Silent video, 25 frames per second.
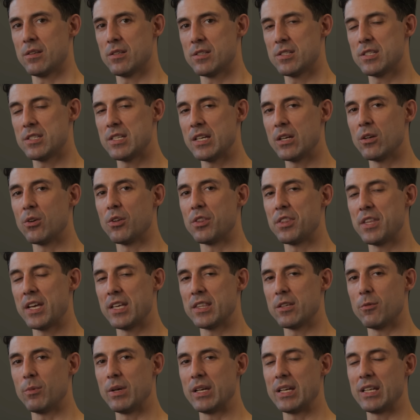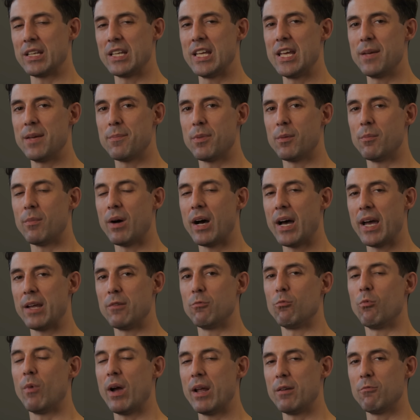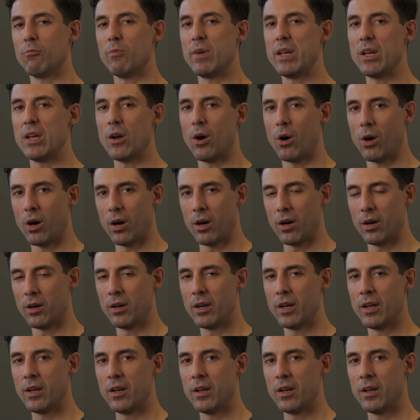single thing that we can keep in mind when we are